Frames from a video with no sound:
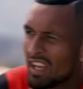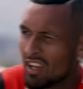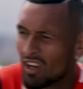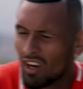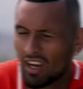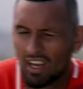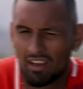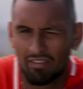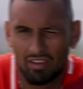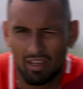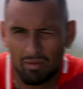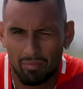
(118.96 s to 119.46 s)
He
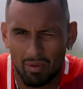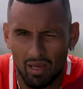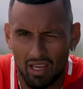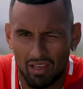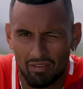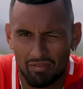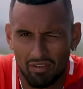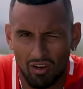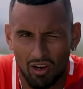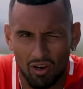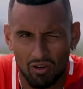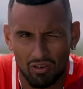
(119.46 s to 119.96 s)
got M V
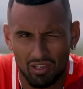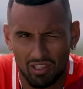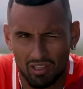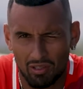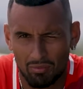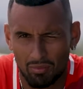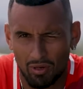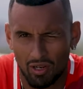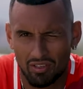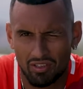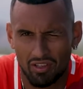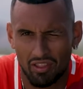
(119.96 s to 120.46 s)
P for holding
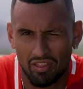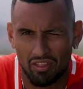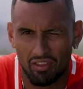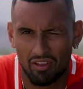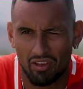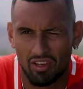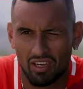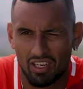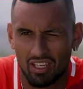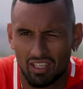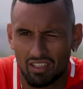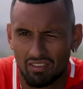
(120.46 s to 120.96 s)
LeBron to
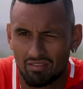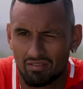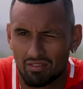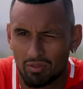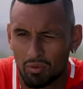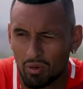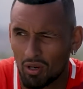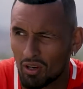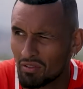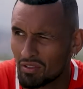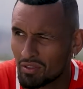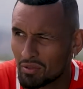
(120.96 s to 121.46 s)
thirty,
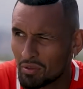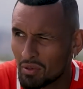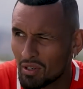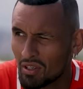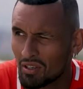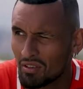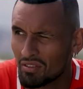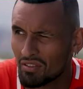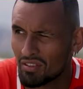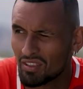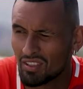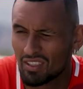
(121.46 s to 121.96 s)
twelve, and
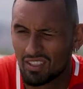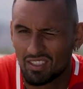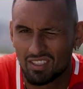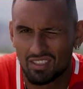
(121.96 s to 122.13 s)
twelve.